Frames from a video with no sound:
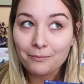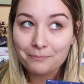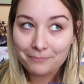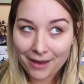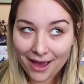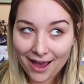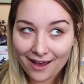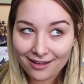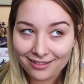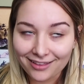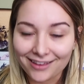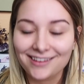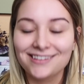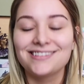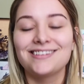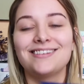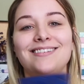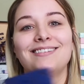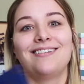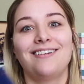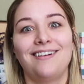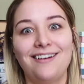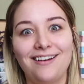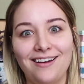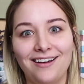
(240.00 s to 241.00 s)
palette.
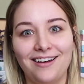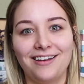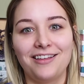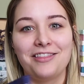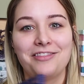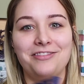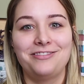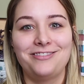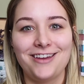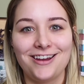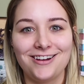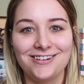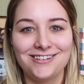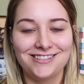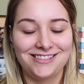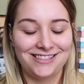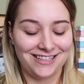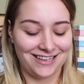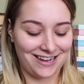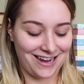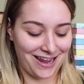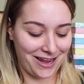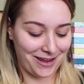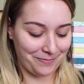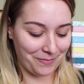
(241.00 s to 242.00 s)
Ha, there's the
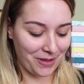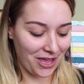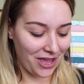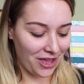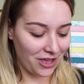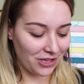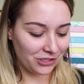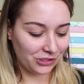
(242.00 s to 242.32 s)
name.